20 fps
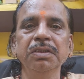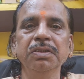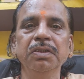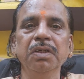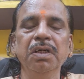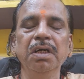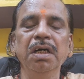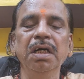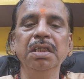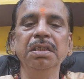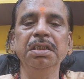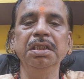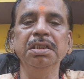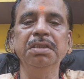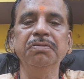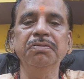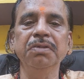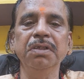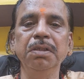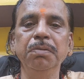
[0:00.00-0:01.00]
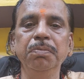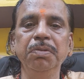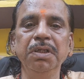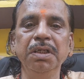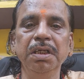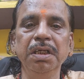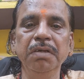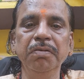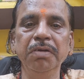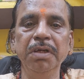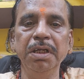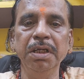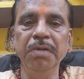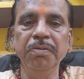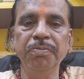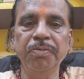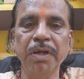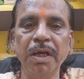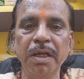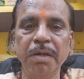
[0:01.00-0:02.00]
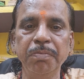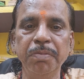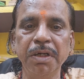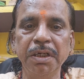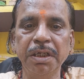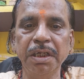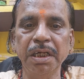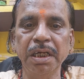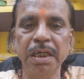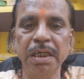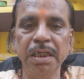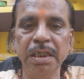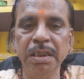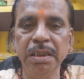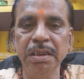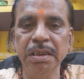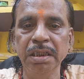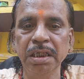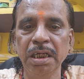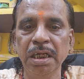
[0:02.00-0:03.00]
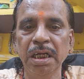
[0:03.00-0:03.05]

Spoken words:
So this will be very far better.